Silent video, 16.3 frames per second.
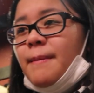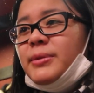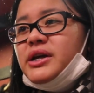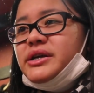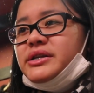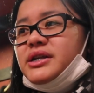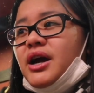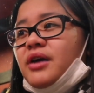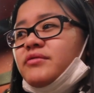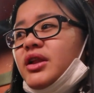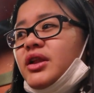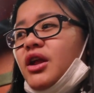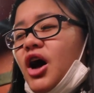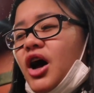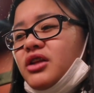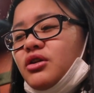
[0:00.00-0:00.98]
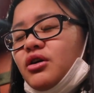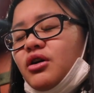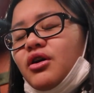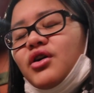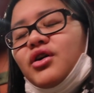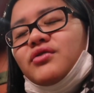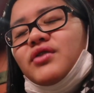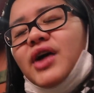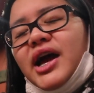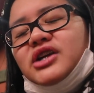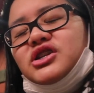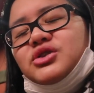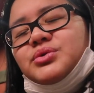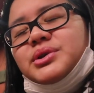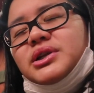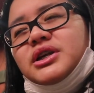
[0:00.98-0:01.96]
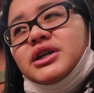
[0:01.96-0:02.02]
because they have a lot of
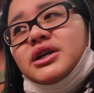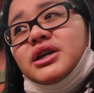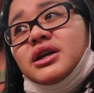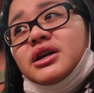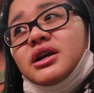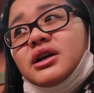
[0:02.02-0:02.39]
actually